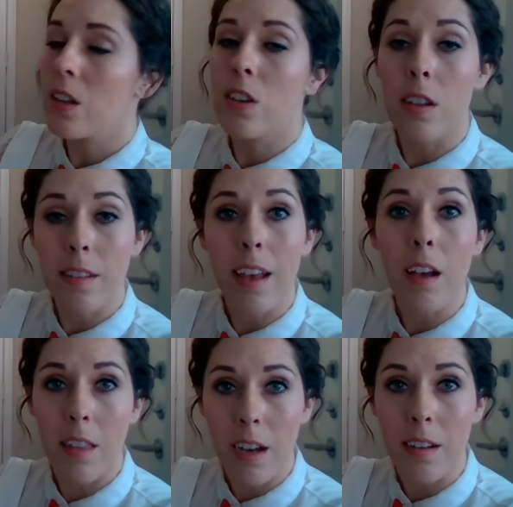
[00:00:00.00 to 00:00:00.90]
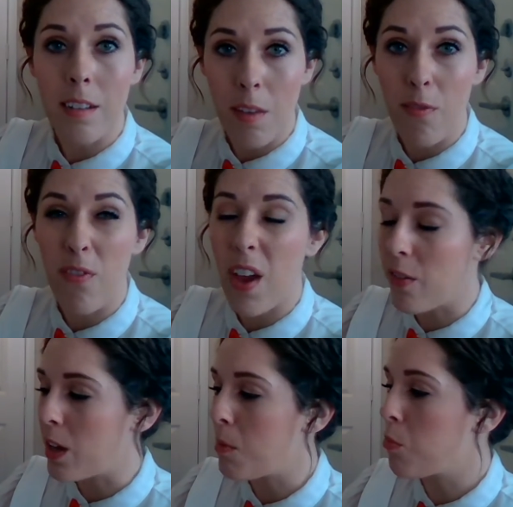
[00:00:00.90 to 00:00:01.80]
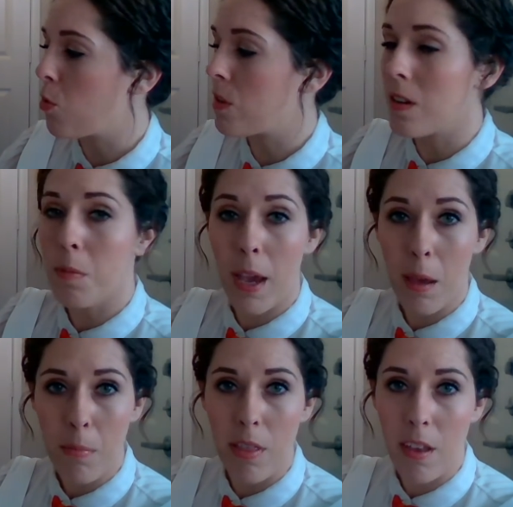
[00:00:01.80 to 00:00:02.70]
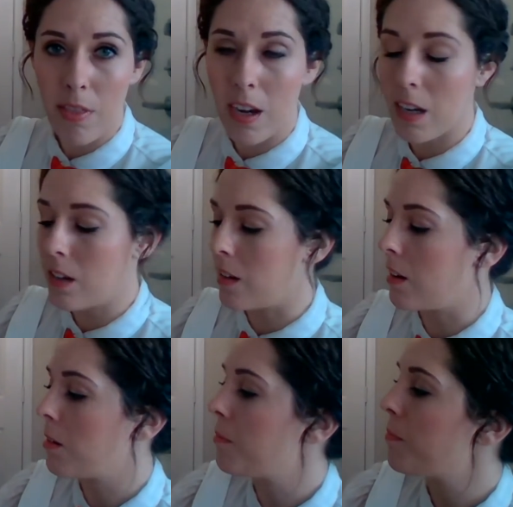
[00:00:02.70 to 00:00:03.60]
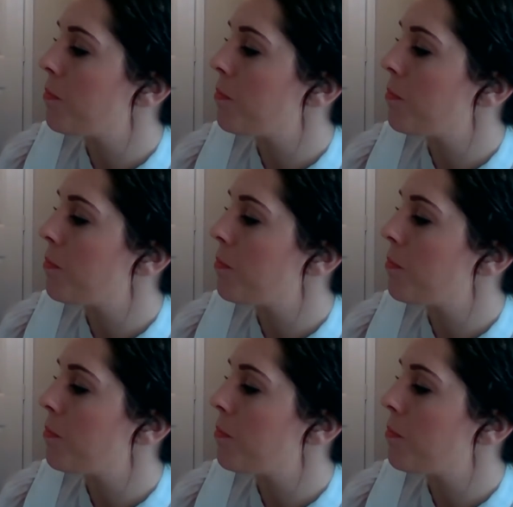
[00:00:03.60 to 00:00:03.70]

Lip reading: Turns out that is the very important paper that they needed.